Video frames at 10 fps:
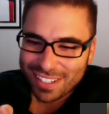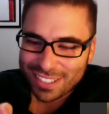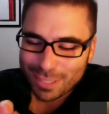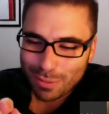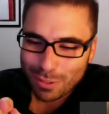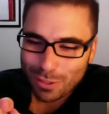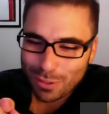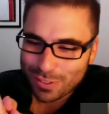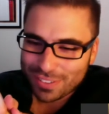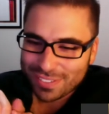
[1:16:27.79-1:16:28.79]
Some of
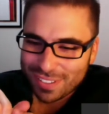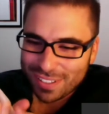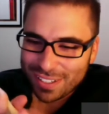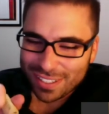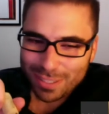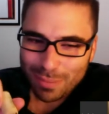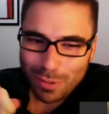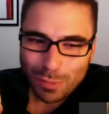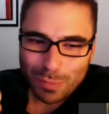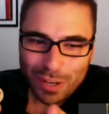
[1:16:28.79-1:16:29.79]
those, some of
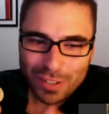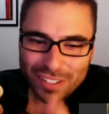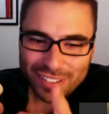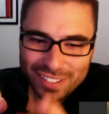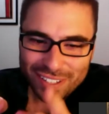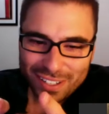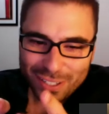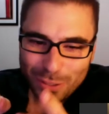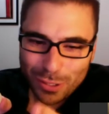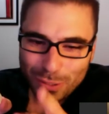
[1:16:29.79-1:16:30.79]
those beers that uh,
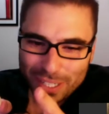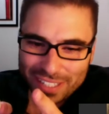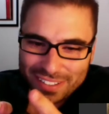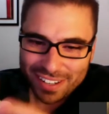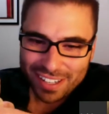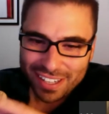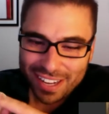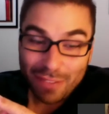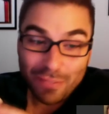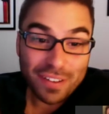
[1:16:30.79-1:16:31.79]
you were drinking tonight, I
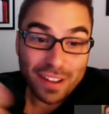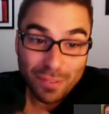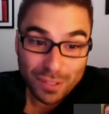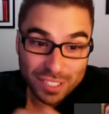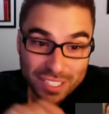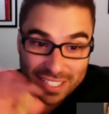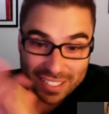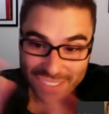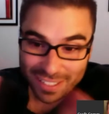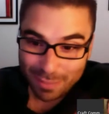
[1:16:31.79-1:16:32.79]
have never
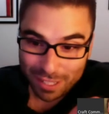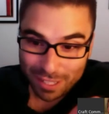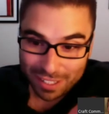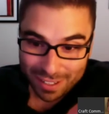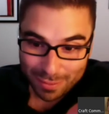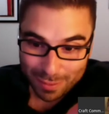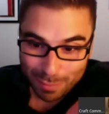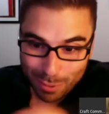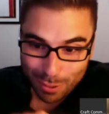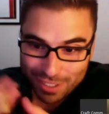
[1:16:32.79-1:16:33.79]
seen in my life in
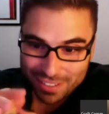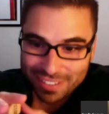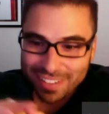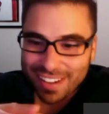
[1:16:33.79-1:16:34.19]
person.